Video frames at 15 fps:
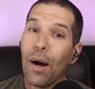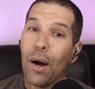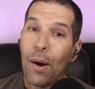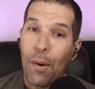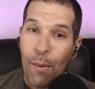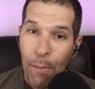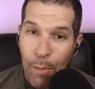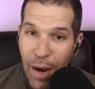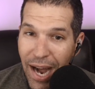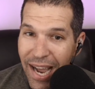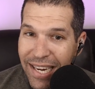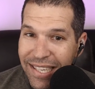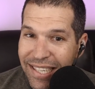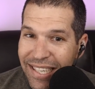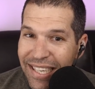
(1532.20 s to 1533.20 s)

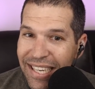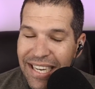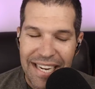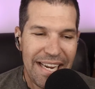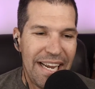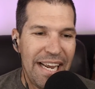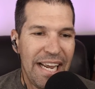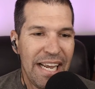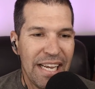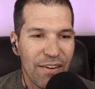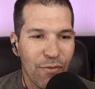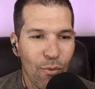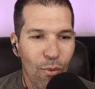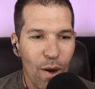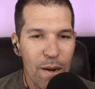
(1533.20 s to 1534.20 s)
But
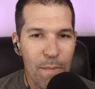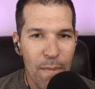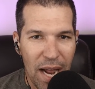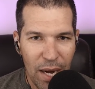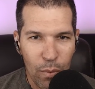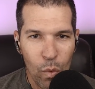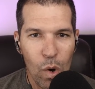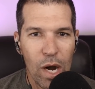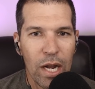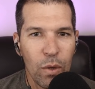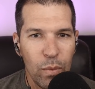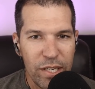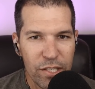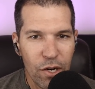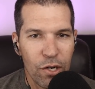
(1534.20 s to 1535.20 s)
if one by one
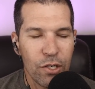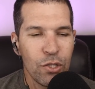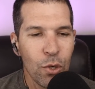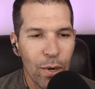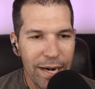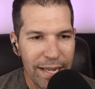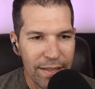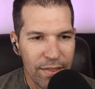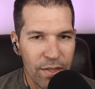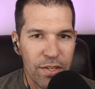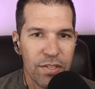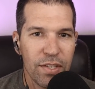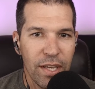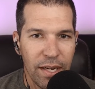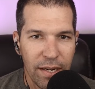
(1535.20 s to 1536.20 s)
we start joining this
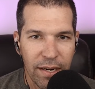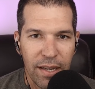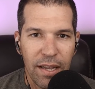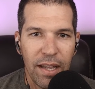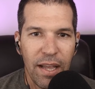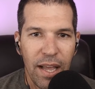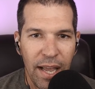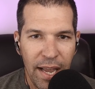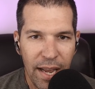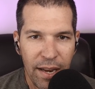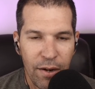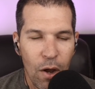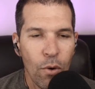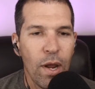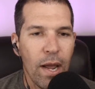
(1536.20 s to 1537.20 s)
thing,
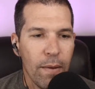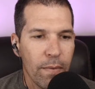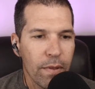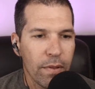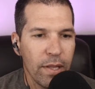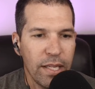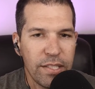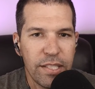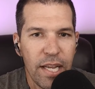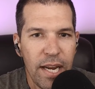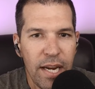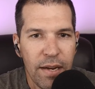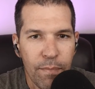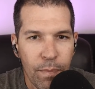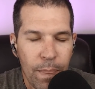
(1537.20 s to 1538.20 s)
and okay, let's
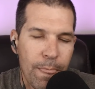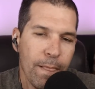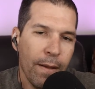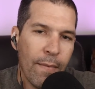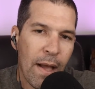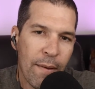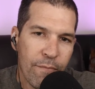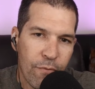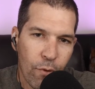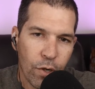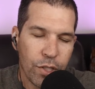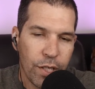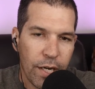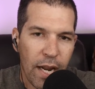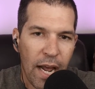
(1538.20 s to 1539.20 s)
say I'm
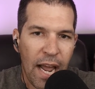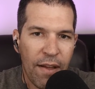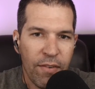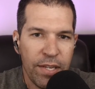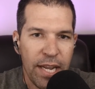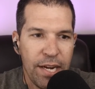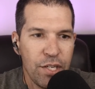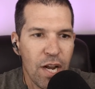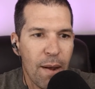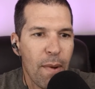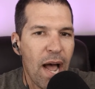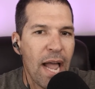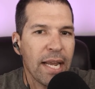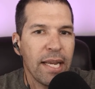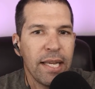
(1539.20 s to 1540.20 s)
fortunate, I have a day job,
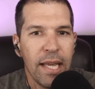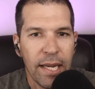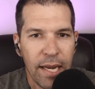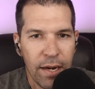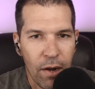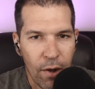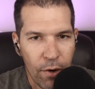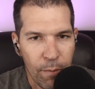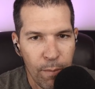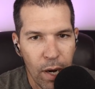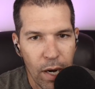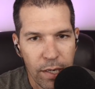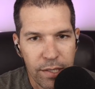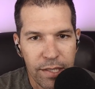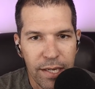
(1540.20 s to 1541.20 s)
I can kick in $100.